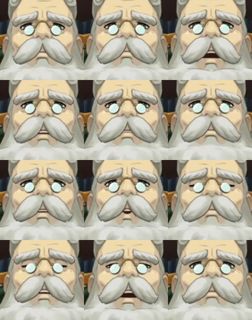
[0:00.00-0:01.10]
The circumstance of
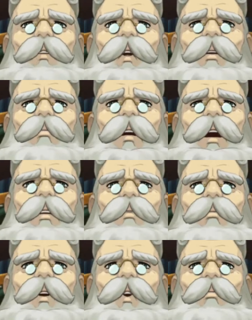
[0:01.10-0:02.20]
the crime and the evidence do
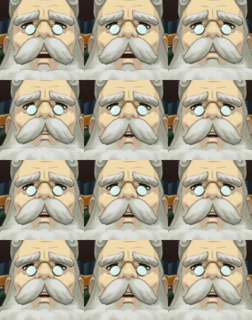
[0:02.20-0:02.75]
indeed implicate